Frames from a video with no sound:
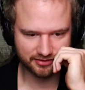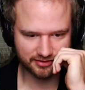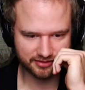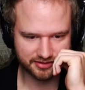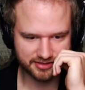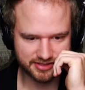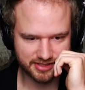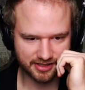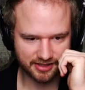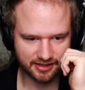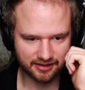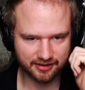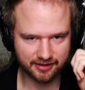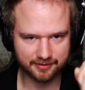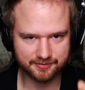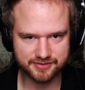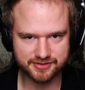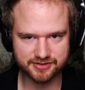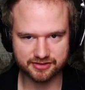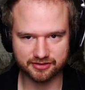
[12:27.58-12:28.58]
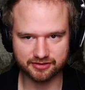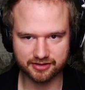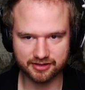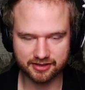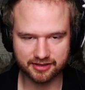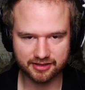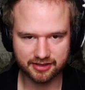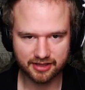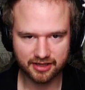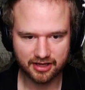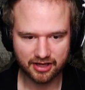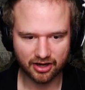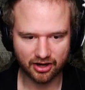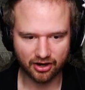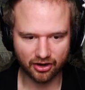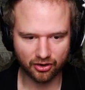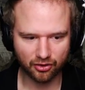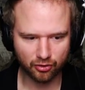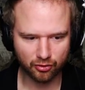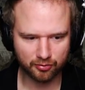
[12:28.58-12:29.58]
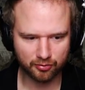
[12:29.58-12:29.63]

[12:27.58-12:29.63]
or die. I'm sorry. Oh